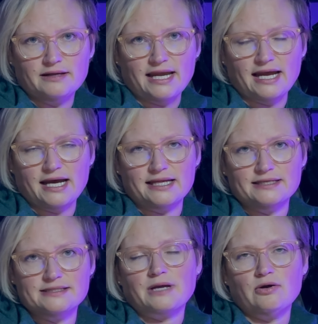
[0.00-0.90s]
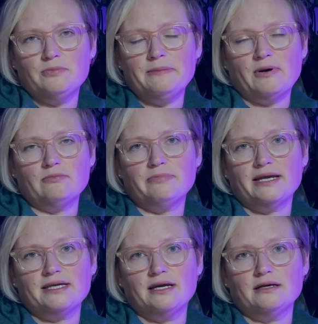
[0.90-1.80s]
And I would be mountain
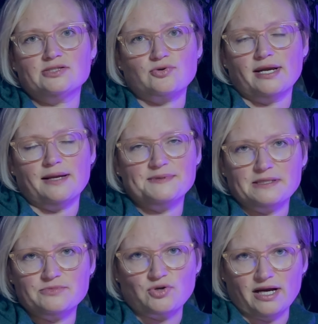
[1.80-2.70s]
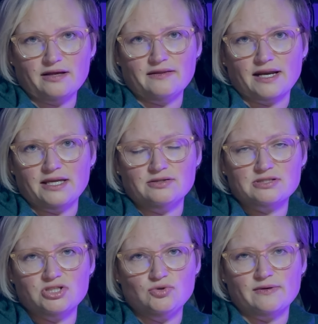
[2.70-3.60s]
biking straight up some trail that I used
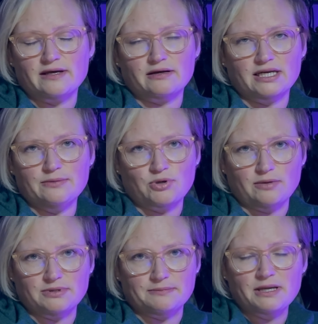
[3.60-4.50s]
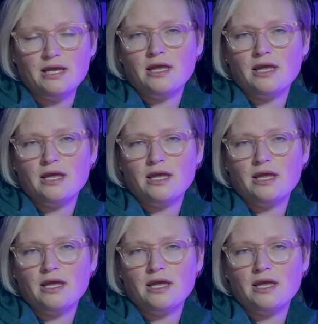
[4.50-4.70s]
to do without any problem.